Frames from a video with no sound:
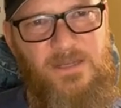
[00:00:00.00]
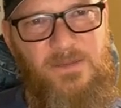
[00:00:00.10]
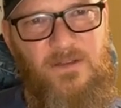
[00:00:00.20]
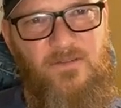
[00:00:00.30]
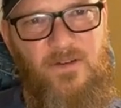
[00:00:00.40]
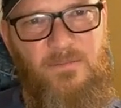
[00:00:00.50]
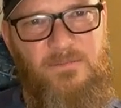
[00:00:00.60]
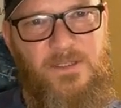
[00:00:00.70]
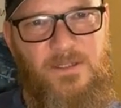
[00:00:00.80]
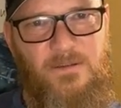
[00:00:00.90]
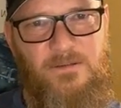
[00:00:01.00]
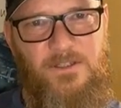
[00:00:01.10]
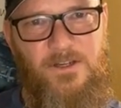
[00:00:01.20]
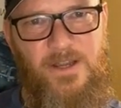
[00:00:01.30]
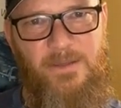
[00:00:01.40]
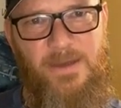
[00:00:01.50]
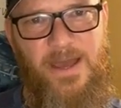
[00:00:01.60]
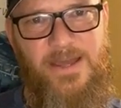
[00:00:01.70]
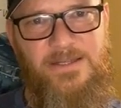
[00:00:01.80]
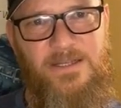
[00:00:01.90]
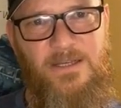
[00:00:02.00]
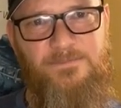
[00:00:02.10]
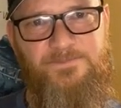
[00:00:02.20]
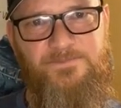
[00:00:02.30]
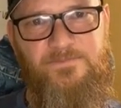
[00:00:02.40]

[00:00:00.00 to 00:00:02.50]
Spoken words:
an email from your name at